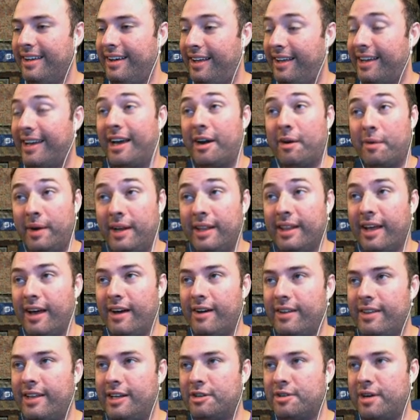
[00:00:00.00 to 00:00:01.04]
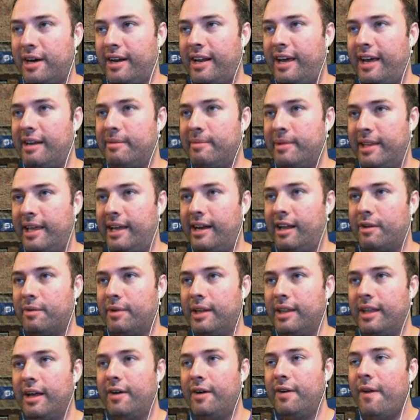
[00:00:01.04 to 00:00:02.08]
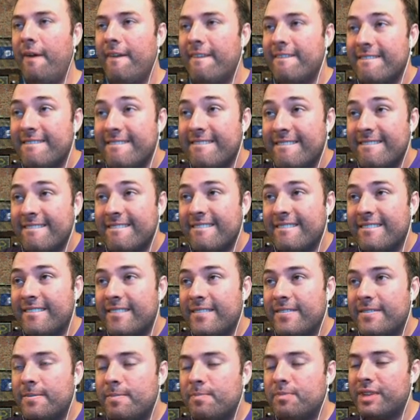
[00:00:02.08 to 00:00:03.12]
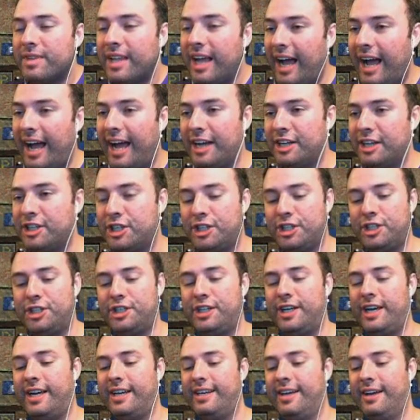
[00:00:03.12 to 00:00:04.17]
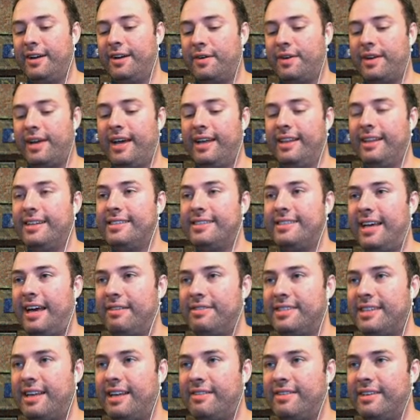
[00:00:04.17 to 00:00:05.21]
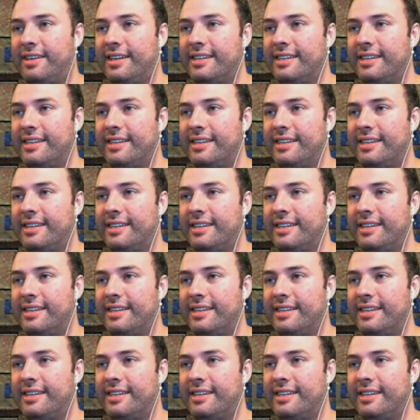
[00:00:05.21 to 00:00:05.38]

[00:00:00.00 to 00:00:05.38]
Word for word: I gotta reload and then try to hit him and then I'll reload. Ah, shit. Okay, let's F seven